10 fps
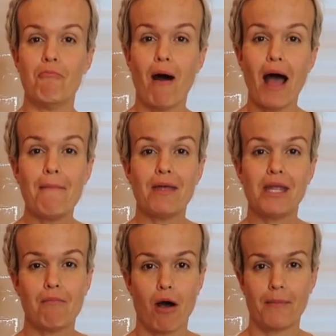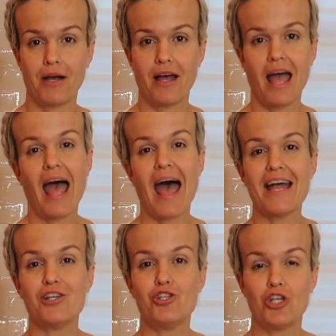myminimama
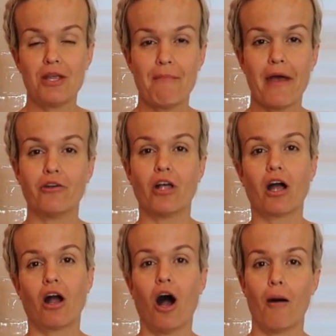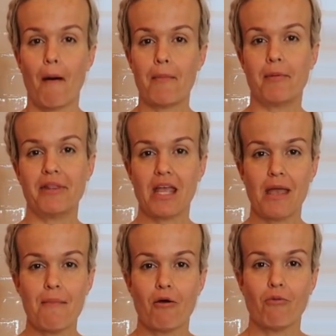at gmail.com. I'm gonna put the
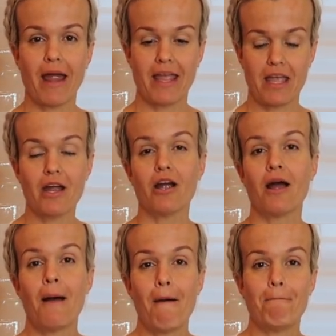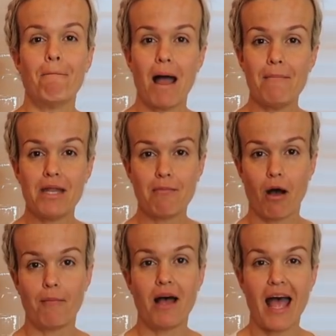email right here
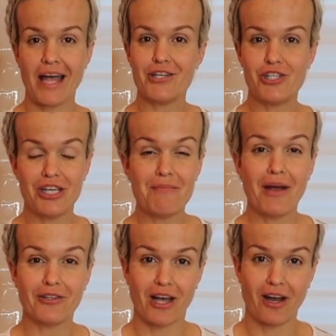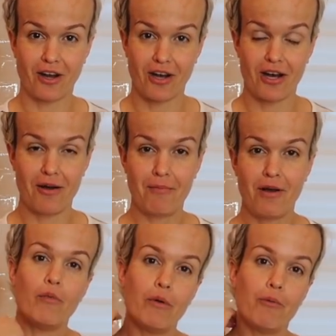myminimama at
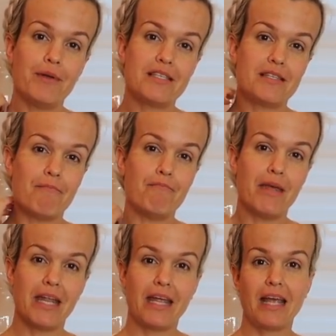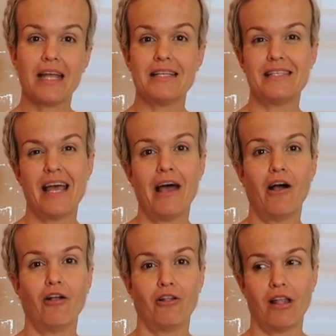gmail.com. We will be submitting
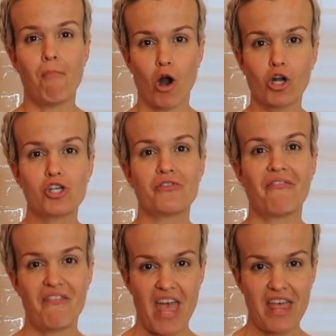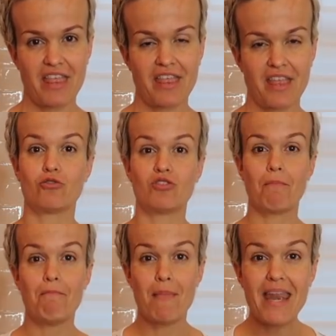until March 5th. So
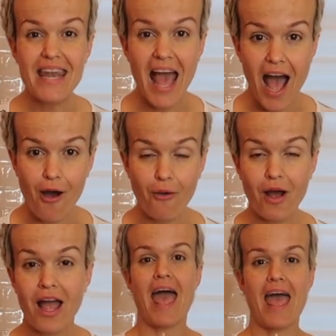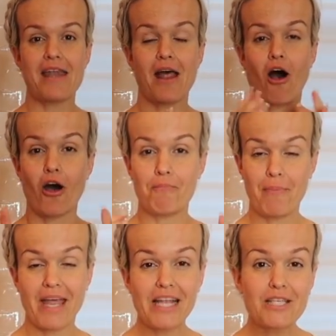submit now. And on
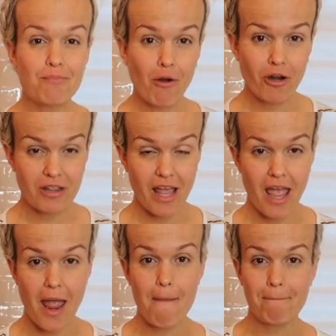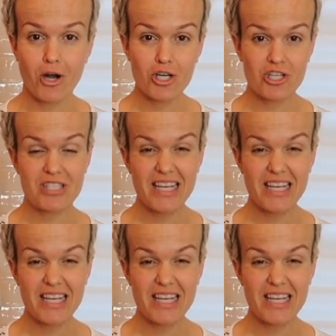Penny's birthday, March